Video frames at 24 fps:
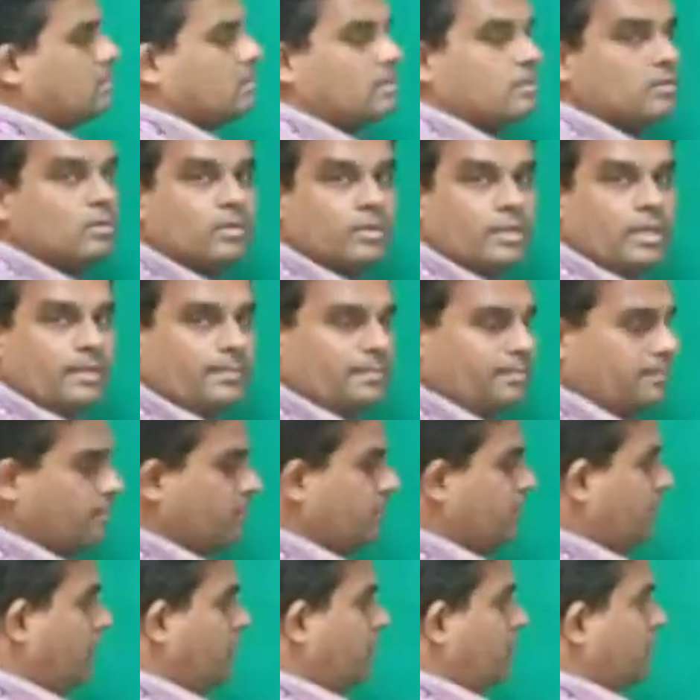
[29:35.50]
okay
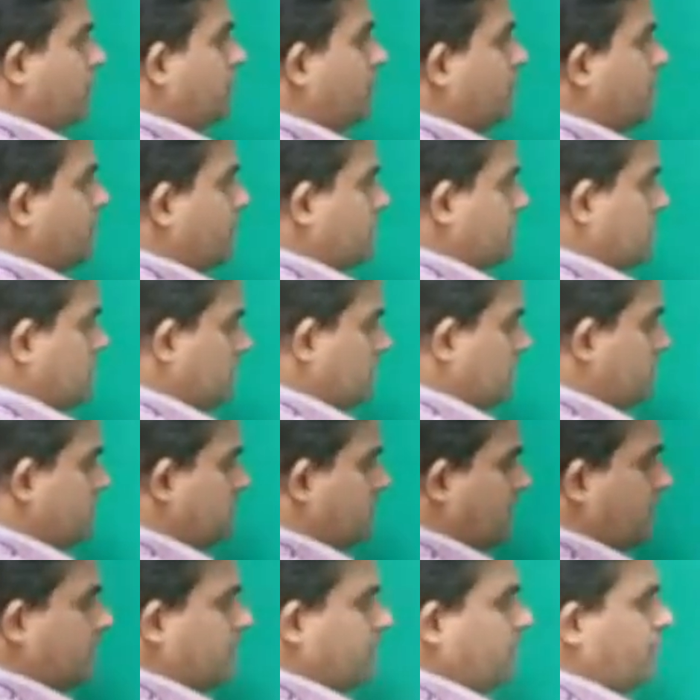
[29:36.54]
wave propagation
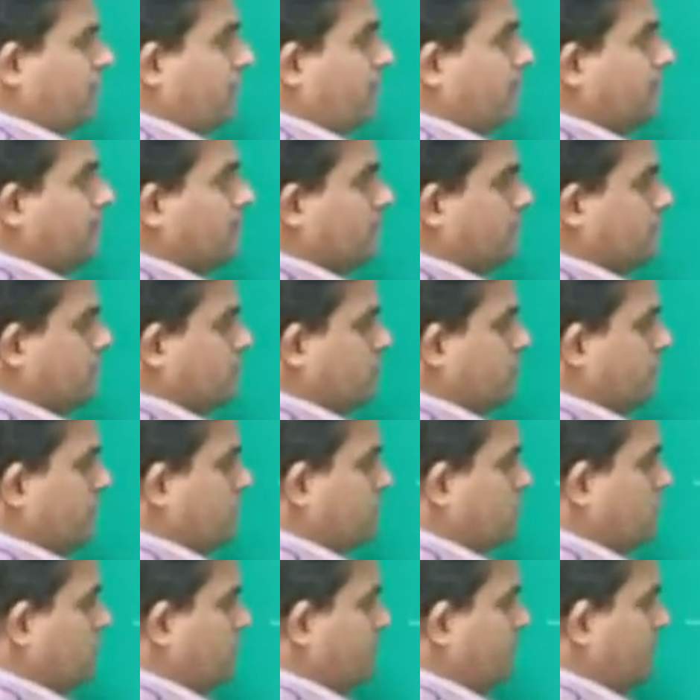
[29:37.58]
inside the fiber.
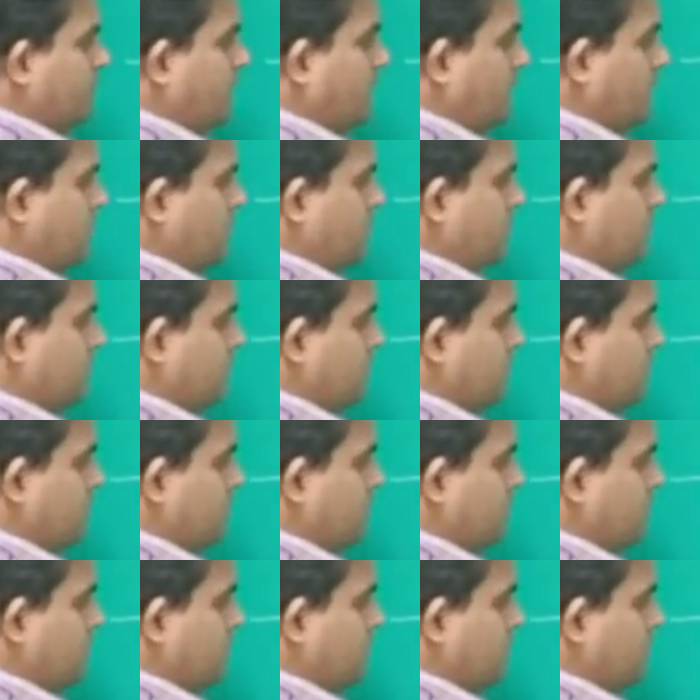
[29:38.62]
First one we have